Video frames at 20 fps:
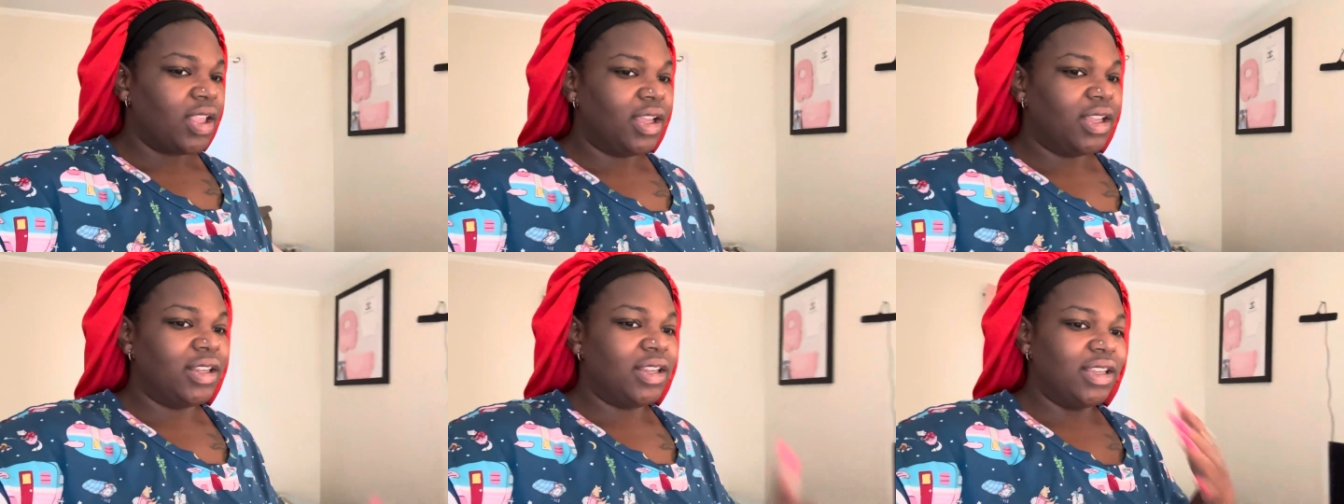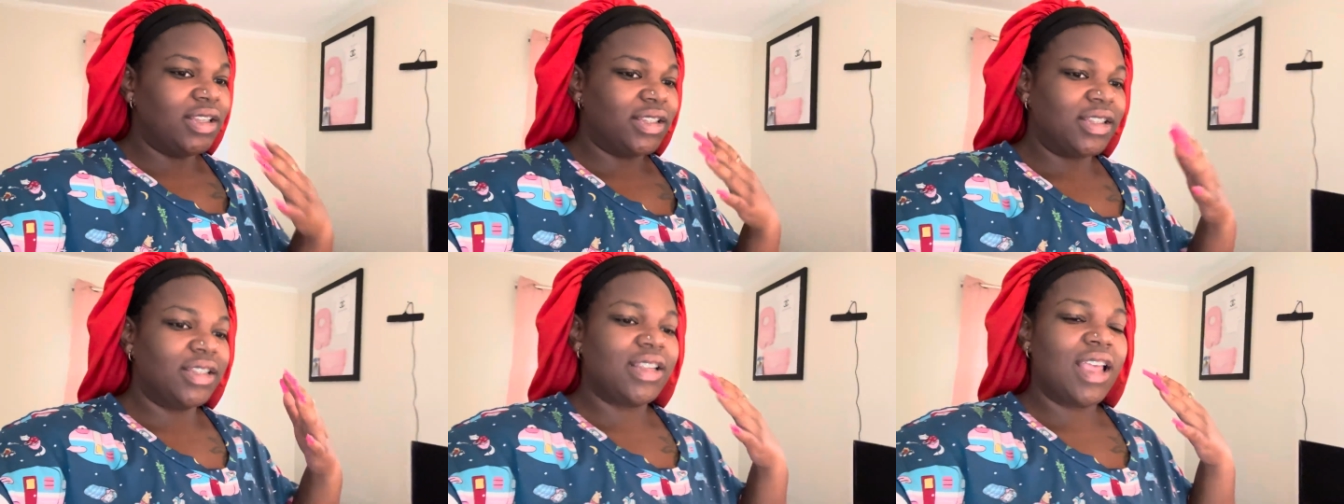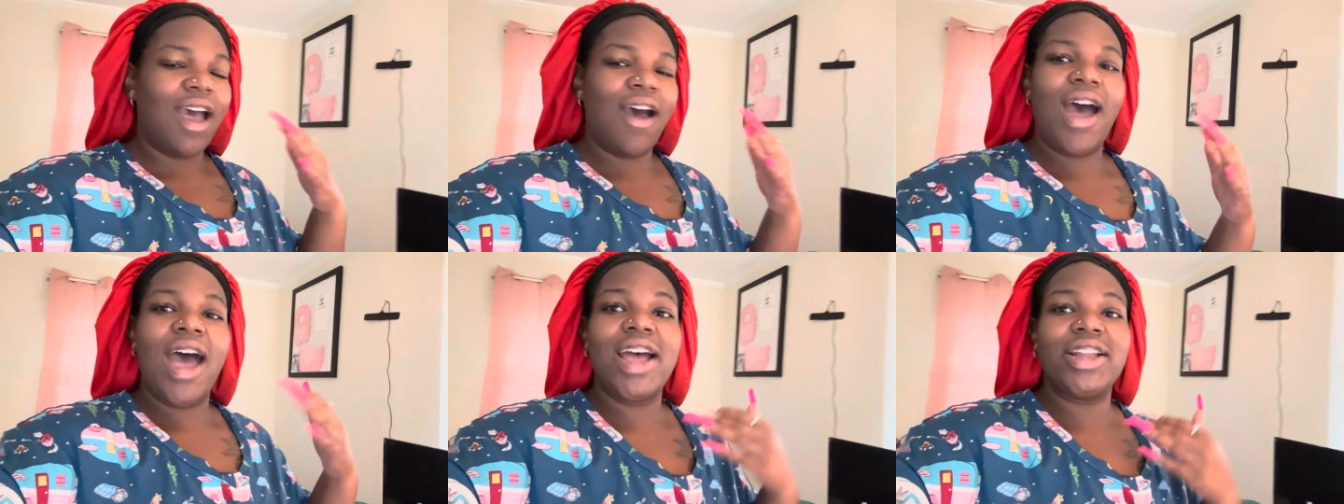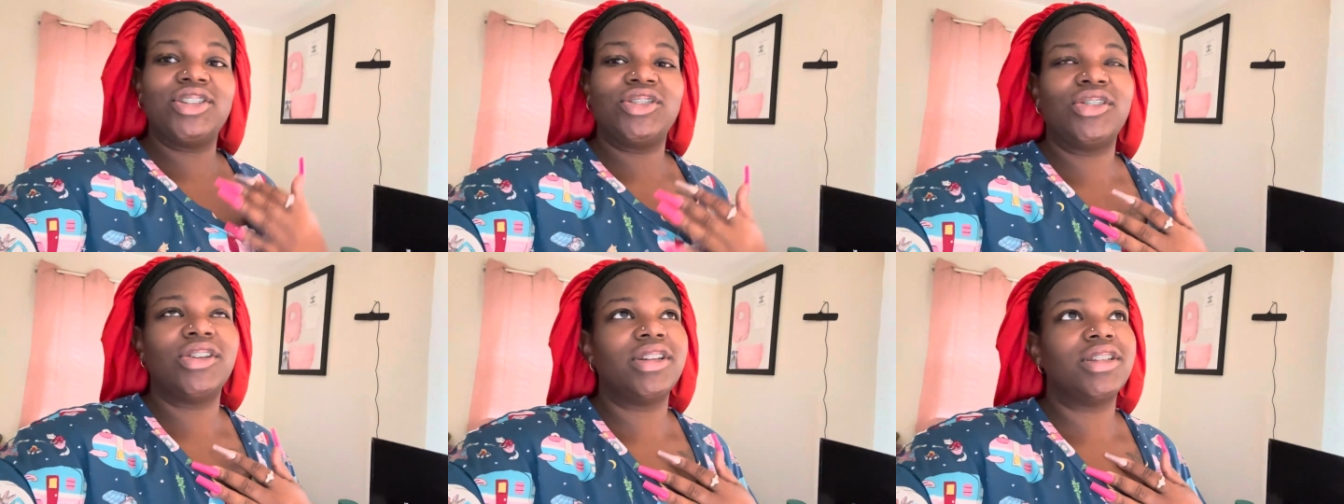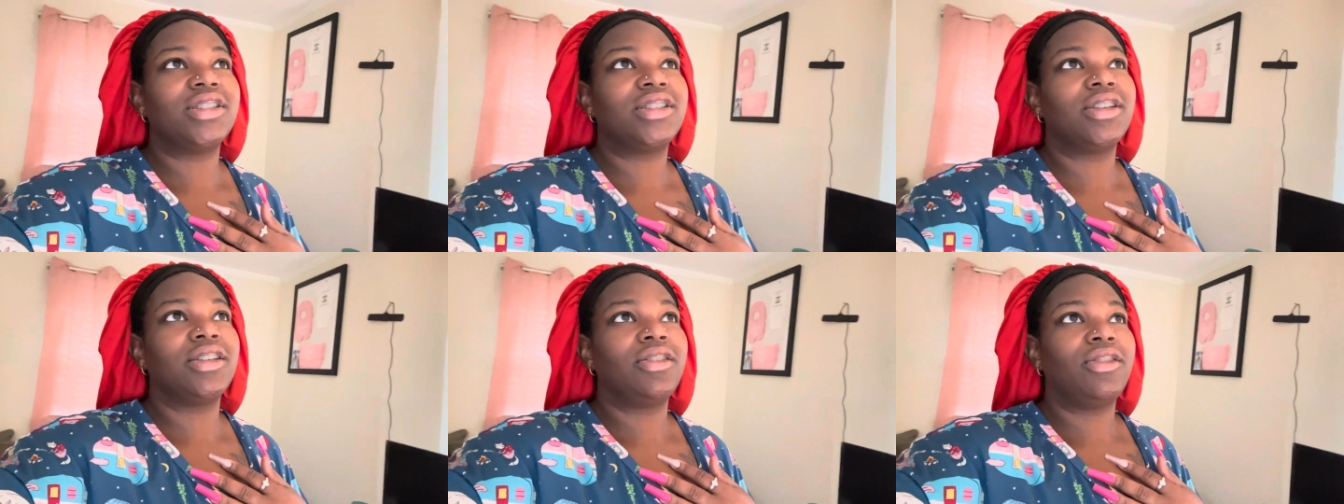This is how I
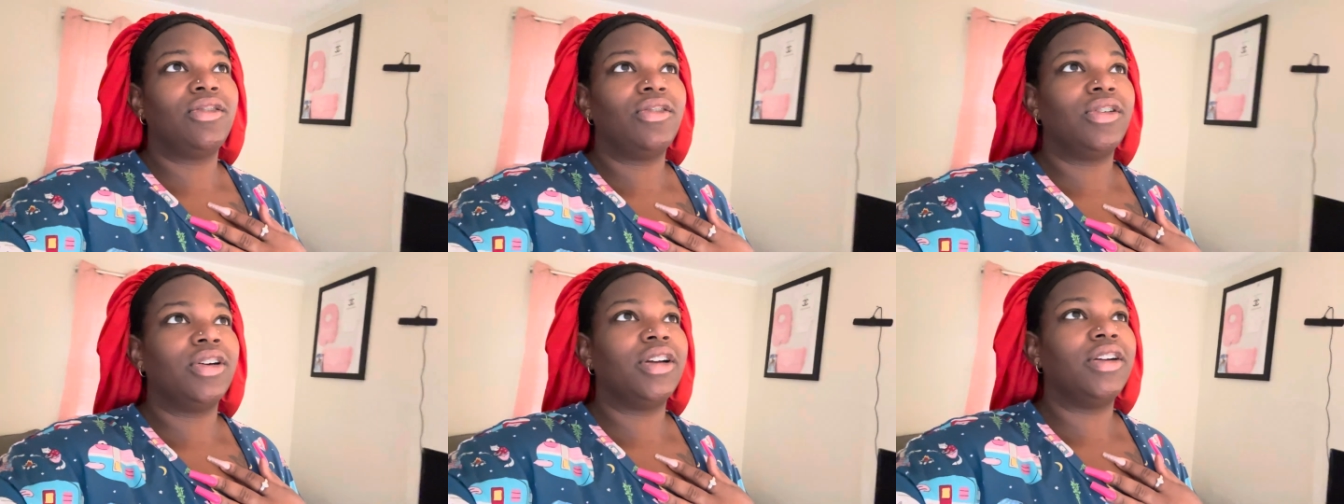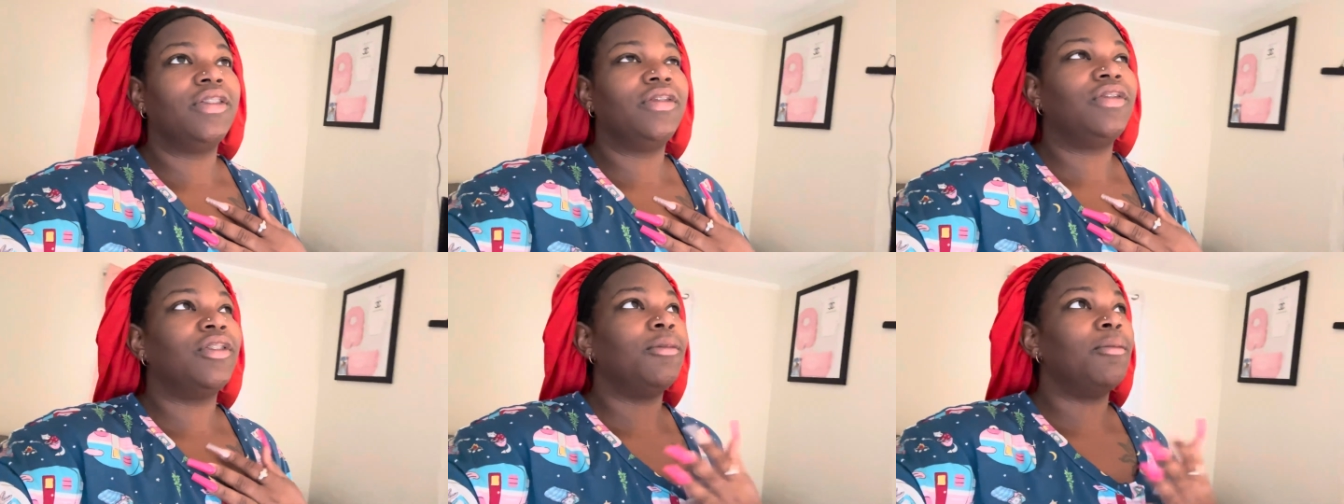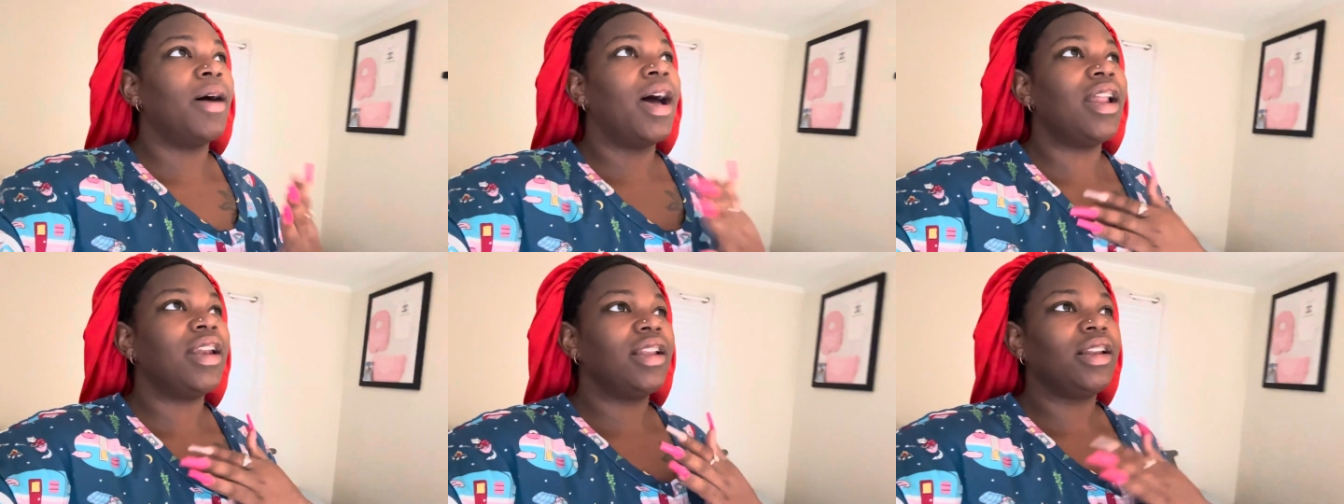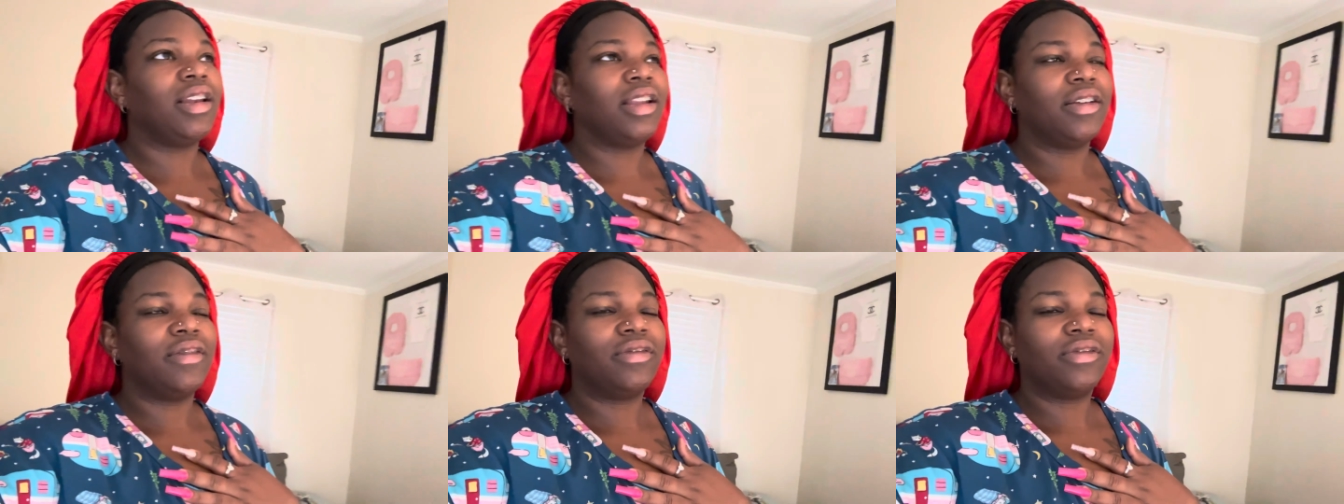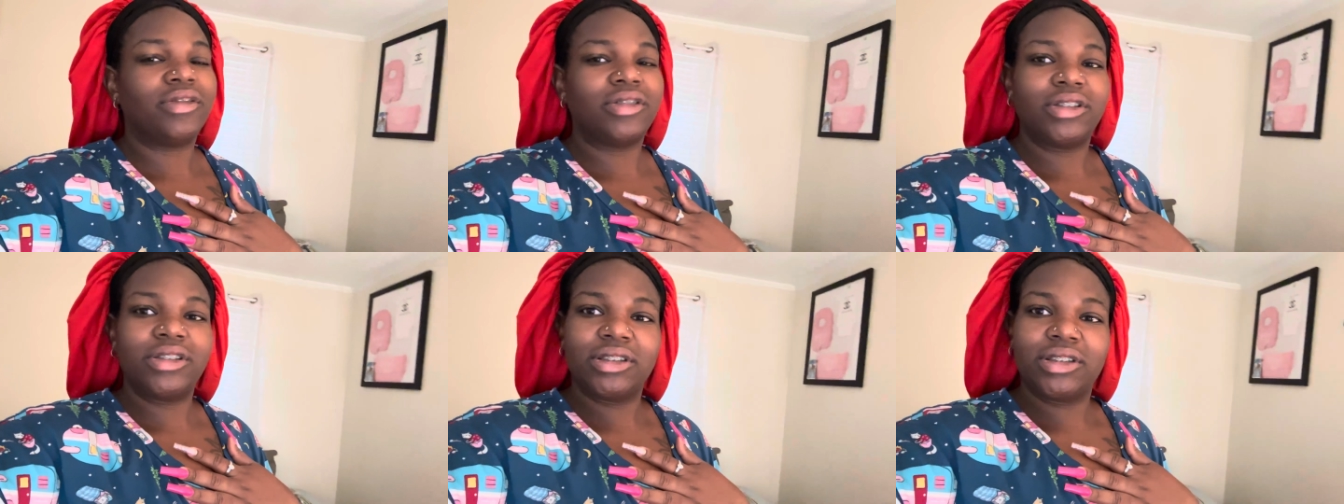trust the Lord for my
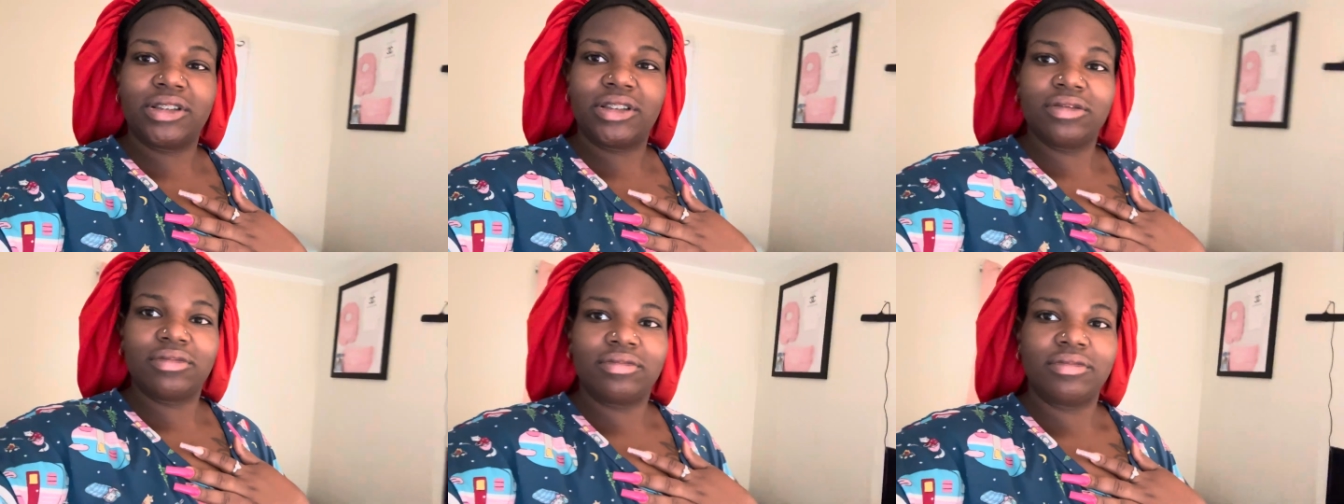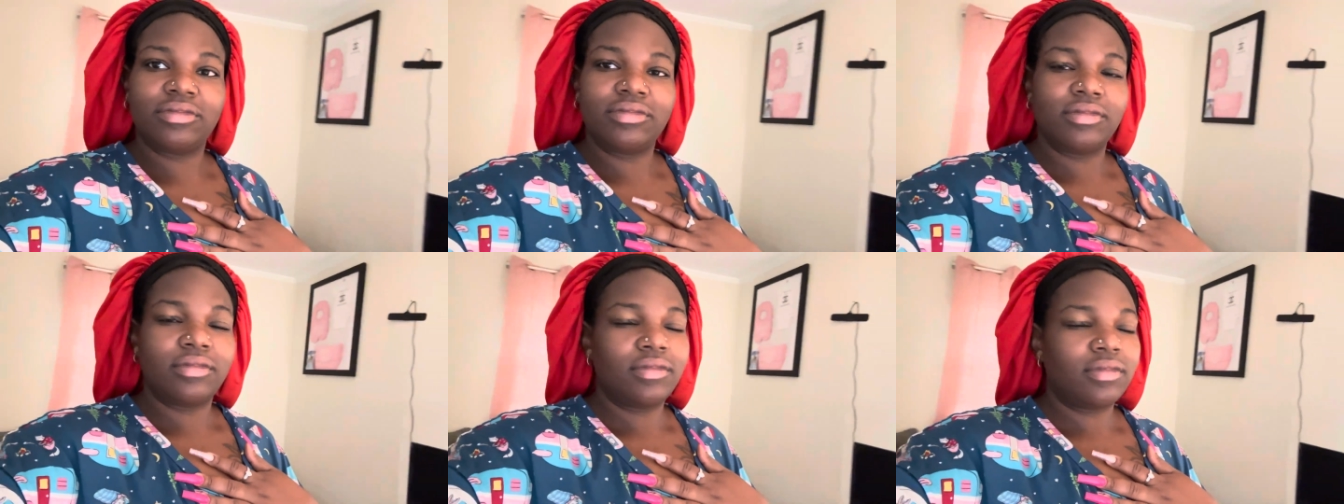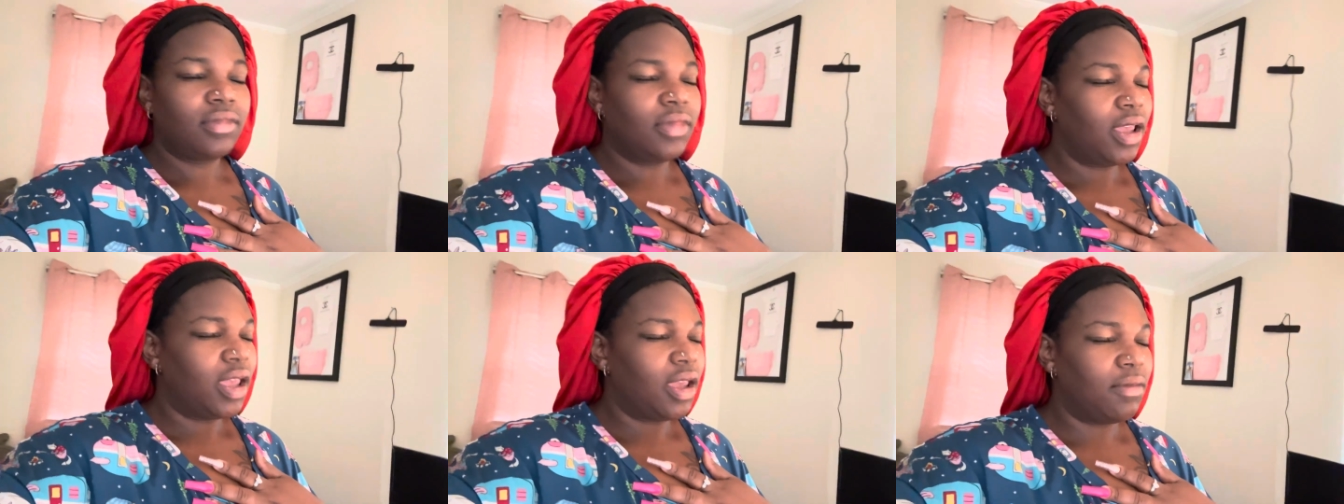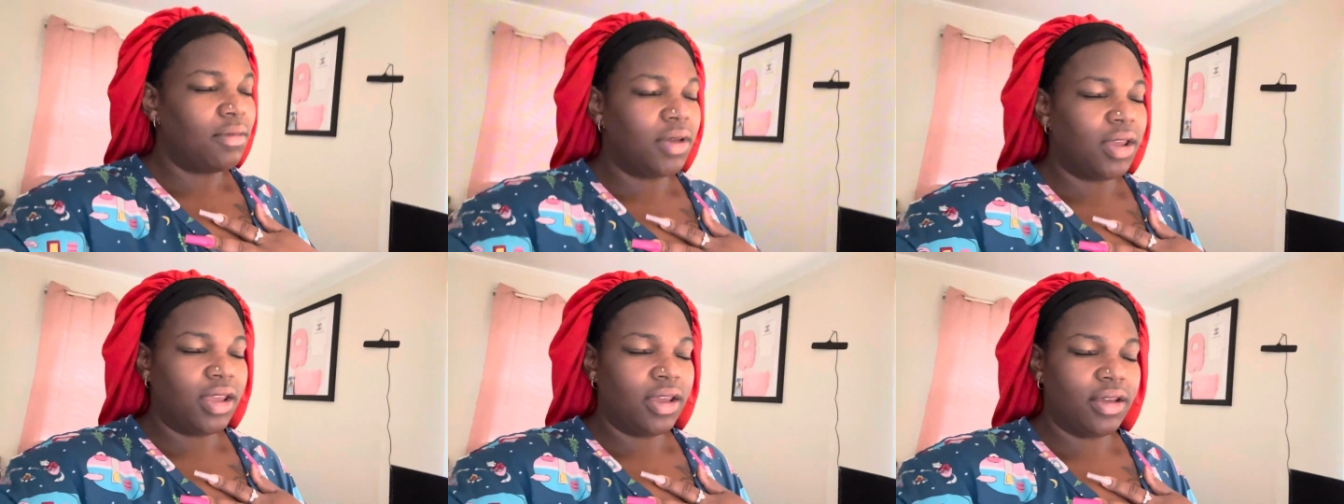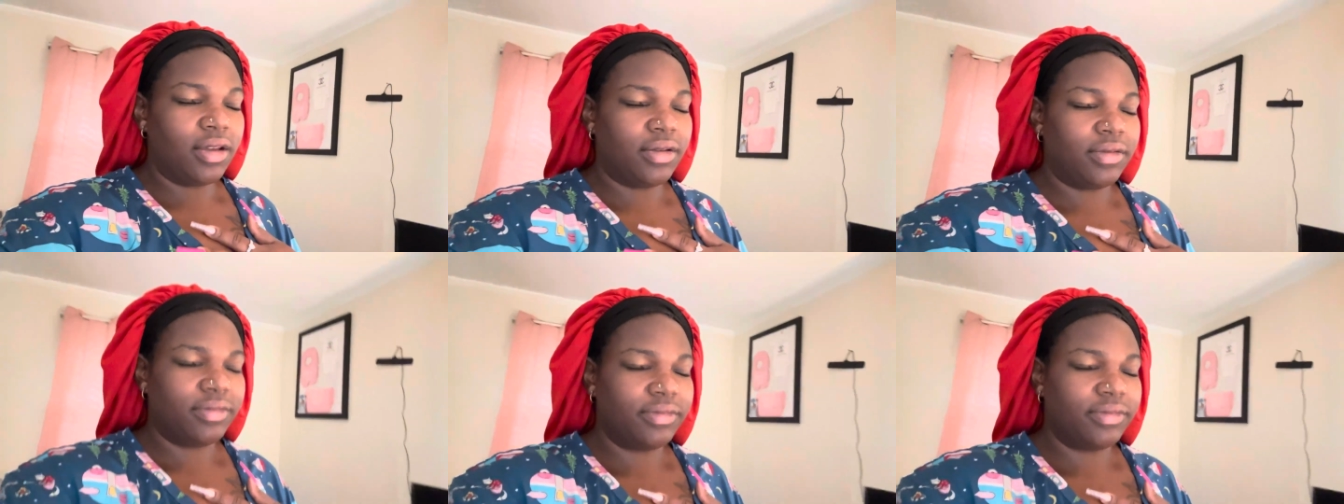deliverance. Amen